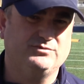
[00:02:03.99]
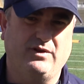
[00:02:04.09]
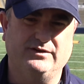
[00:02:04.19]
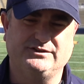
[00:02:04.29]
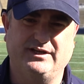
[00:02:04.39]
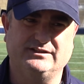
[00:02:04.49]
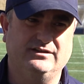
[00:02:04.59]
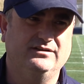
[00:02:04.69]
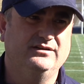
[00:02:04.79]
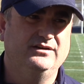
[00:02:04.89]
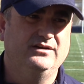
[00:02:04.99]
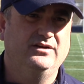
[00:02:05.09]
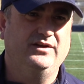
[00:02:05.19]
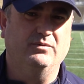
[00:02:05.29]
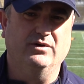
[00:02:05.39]
just one of those things
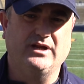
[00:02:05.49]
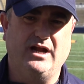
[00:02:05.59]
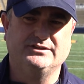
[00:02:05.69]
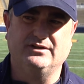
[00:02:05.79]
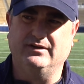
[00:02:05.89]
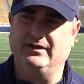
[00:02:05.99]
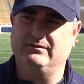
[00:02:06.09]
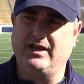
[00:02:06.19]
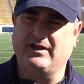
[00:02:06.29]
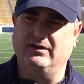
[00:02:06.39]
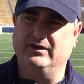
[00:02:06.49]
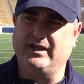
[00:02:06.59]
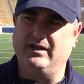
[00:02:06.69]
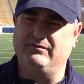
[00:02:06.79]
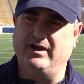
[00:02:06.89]
that we're constantly taking a look
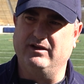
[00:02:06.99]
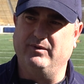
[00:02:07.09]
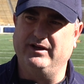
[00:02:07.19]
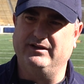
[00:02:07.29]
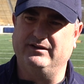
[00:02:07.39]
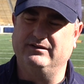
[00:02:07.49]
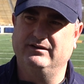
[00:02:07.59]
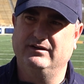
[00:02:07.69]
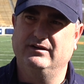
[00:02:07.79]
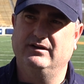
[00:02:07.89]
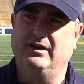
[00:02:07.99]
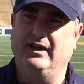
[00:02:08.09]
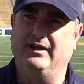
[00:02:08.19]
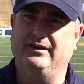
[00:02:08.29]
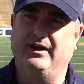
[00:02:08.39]
at and evaluating
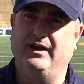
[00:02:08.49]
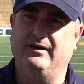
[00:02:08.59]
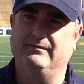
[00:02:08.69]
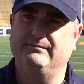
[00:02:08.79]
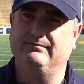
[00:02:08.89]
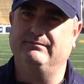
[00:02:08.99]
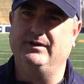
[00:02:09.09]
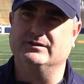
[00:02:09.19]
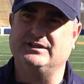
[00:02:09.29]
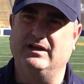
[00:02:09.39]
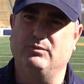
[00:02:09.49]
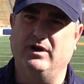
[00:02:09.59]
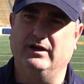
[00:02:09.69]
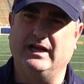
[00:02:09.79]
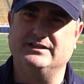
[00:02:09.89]
and seeing where
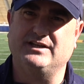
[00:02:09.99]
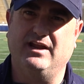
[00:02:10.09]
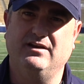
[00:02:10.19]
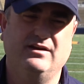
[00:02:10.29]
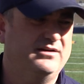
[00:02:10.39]
our guys stand.